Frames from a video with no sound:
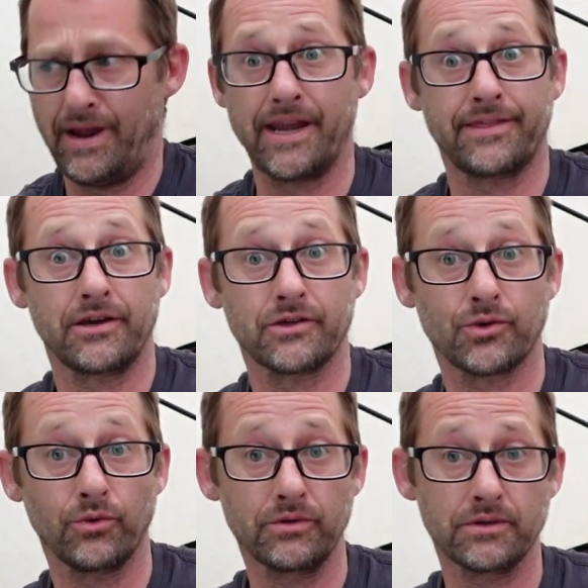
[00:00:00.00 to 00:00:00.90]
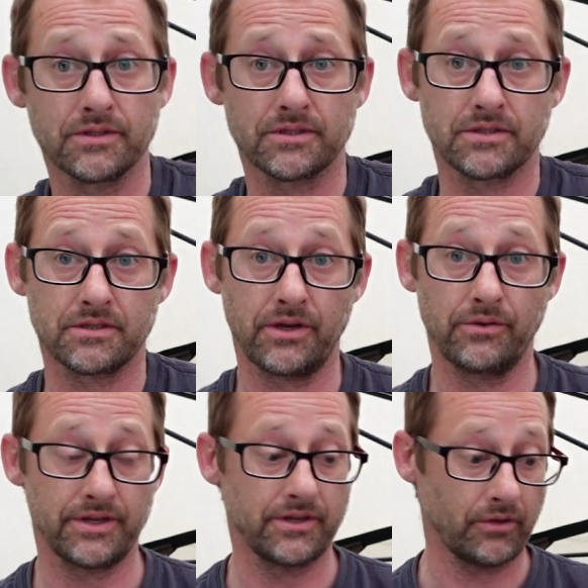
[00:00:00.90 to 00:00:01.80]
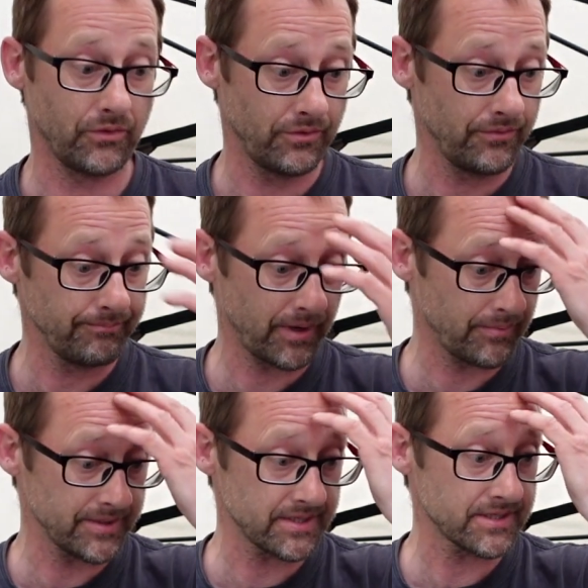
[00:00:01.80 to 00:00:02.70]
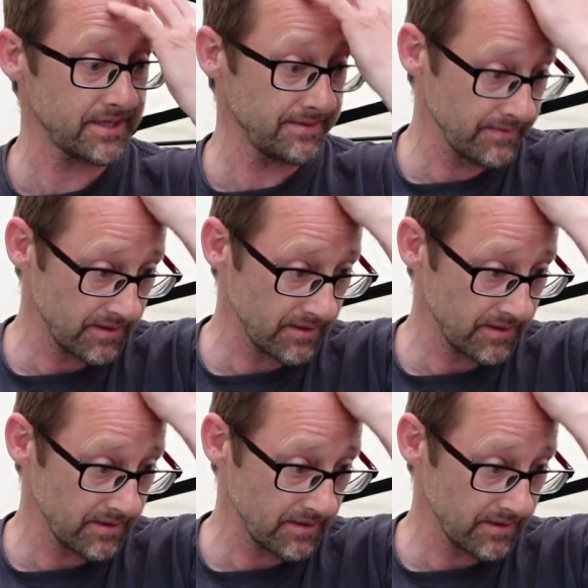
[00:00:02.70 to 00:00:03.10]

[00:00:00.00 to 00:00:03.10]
anything at all because it's totally non-publicity.